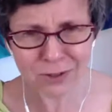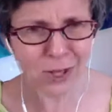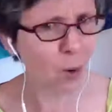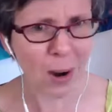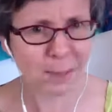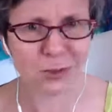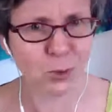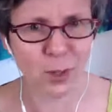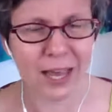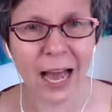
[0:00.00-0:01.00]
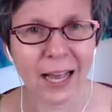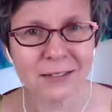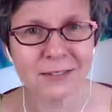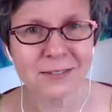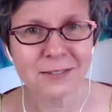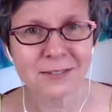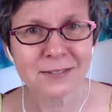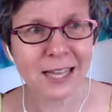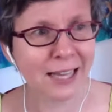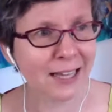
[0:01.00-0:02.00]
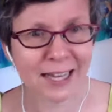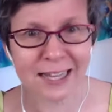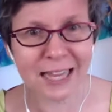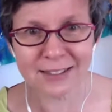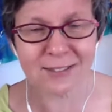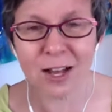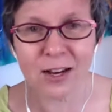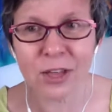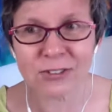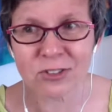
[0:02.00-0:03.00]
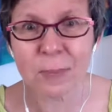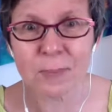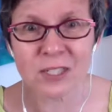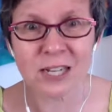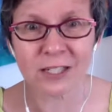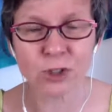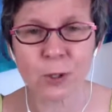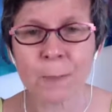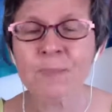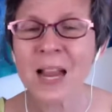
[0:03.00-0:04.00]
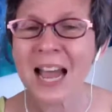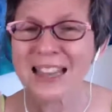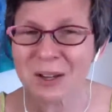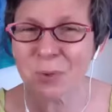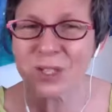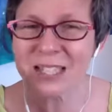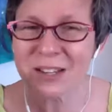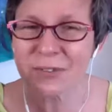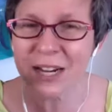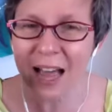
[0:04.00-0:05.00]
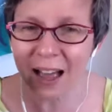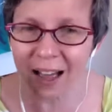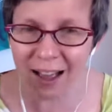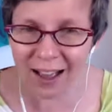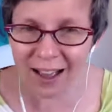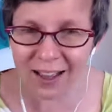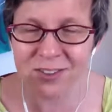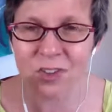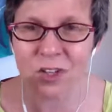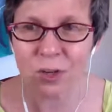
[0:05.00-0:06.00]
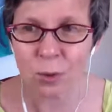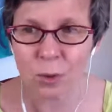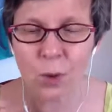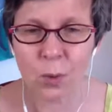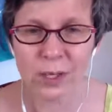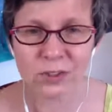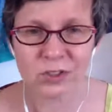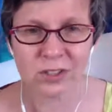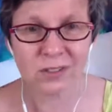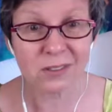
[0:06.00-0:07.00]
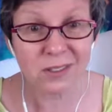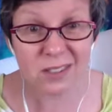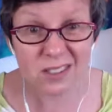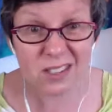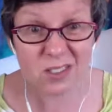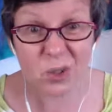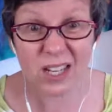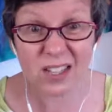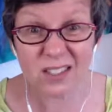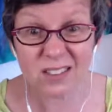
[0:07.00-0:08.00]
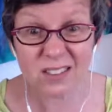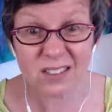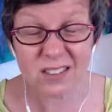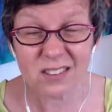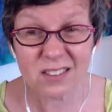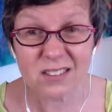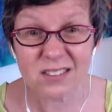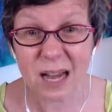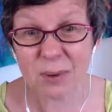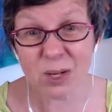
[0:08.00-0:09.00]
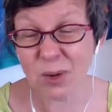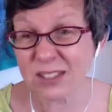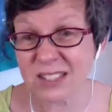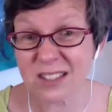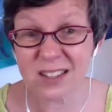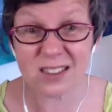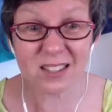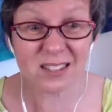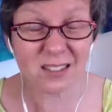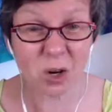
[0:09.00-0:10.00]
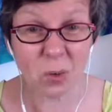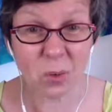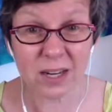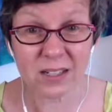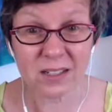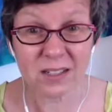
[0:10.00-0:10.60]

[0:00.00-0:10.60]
I'm not doing that. Like that's substandard. And they wouldn't even ask the question, is this okay? Am I crazy to think this isn't all right?